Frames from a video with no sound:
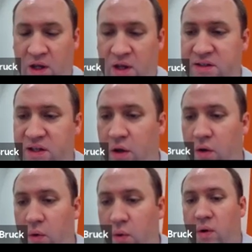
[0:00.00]

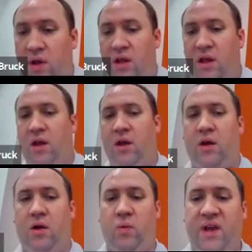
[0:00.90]
So
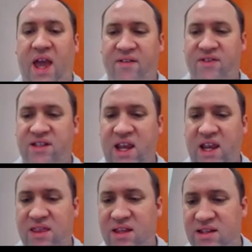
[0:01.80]
we have to
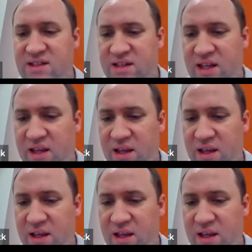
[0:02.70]
take this